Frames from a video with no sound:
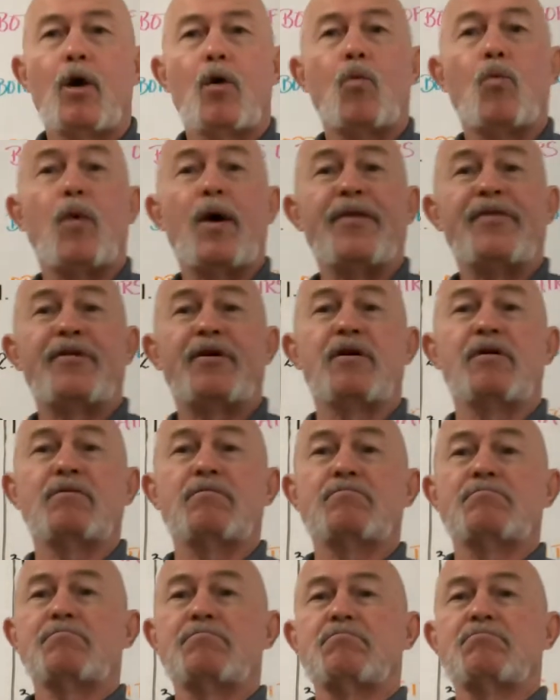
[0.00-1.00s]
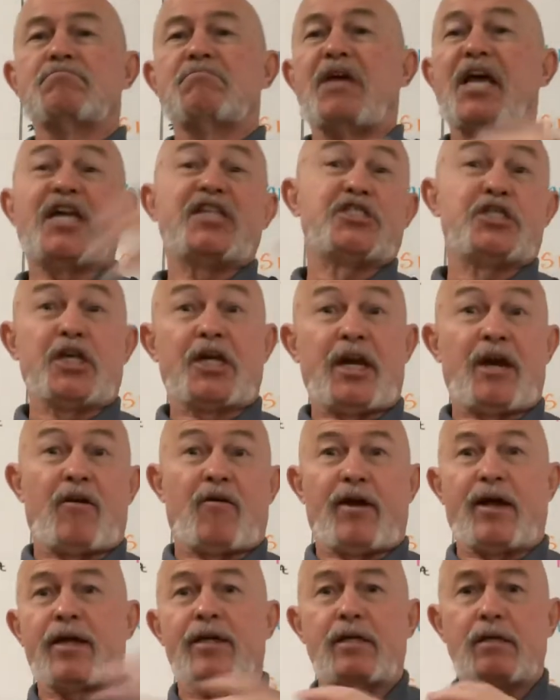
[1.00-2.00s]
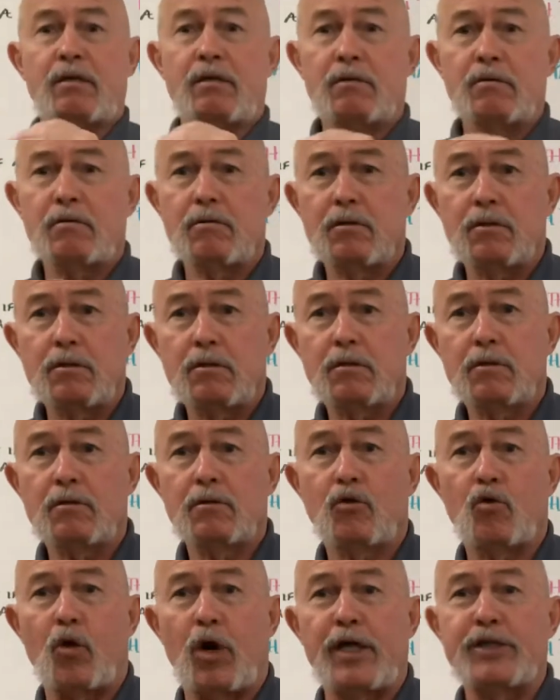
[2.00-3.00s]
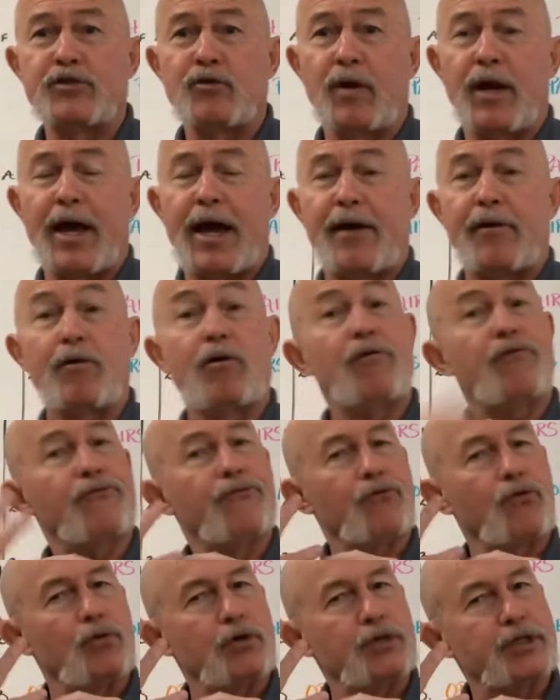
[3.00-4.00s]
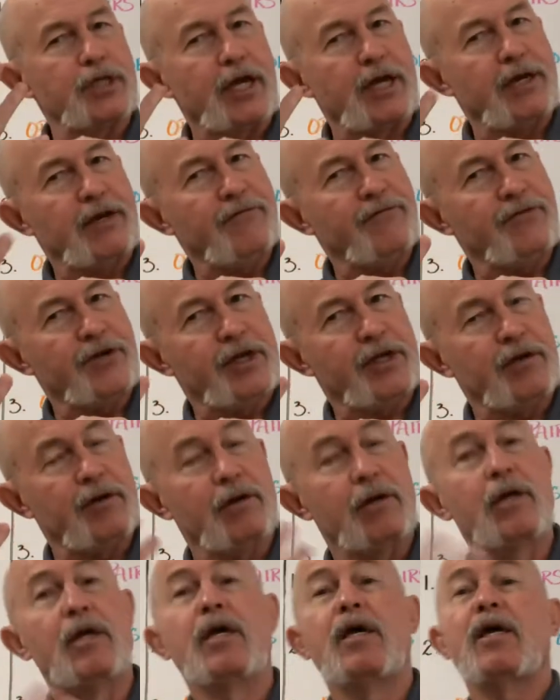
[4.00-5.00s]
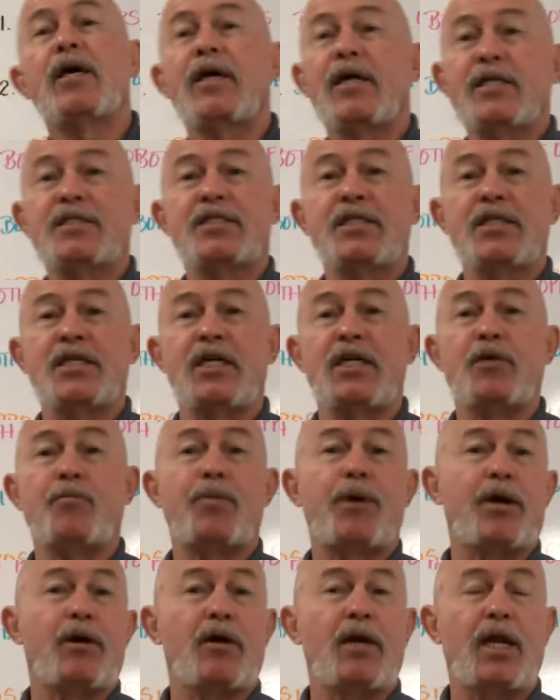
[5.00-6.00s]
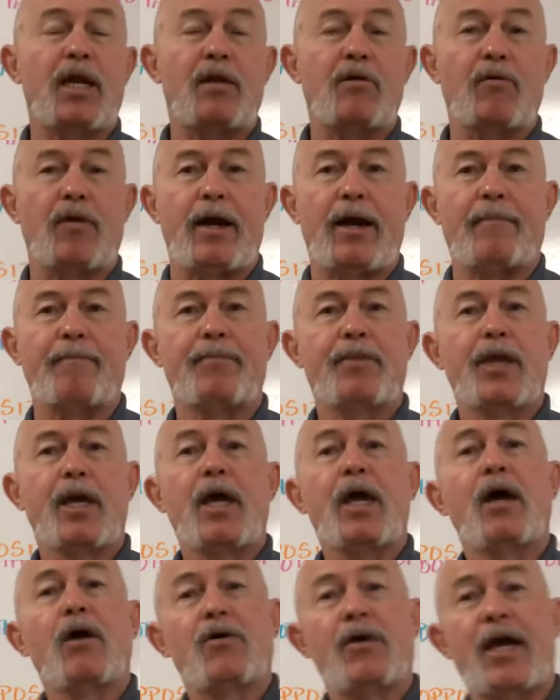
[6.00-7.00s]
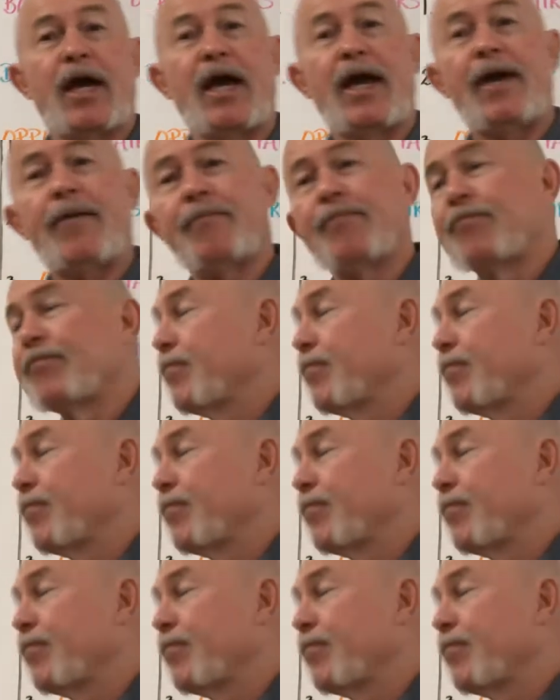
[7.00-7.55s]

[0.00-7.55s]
whether a generic quadrilateral, four-sided figure, is indeed a parallelogram. Okay?